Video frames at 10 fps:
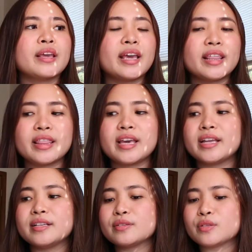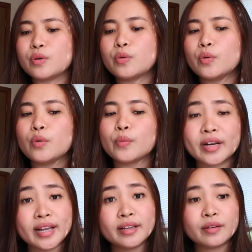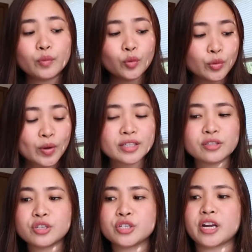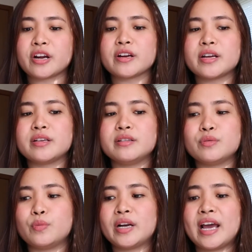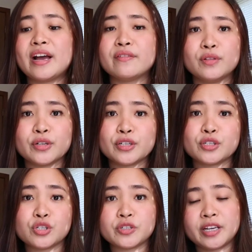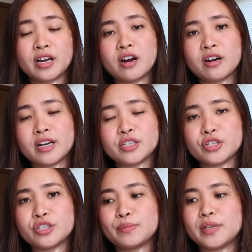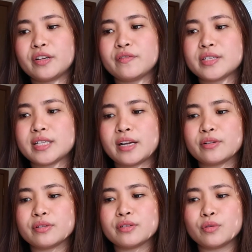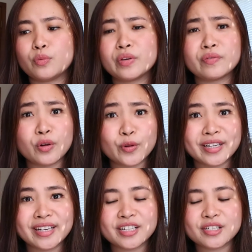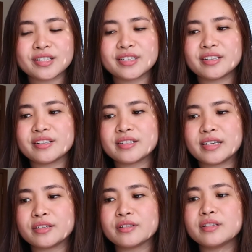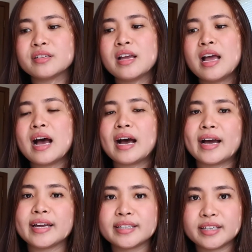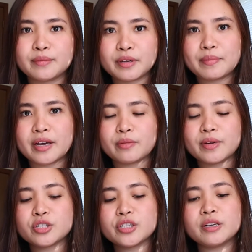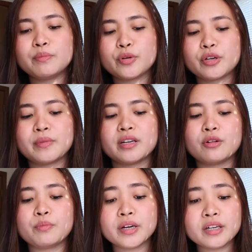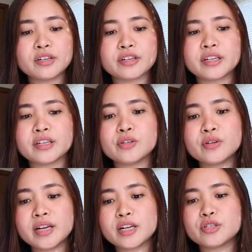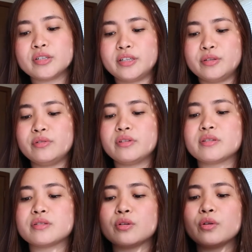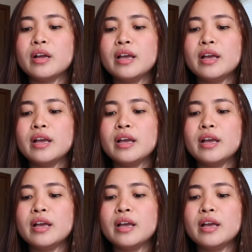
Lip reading: And then, so what I would want to share is what I have learned during our adjustment of status. So we've already adjusted our status. I did my biometric appointment, and upon learning, you can actually do this. So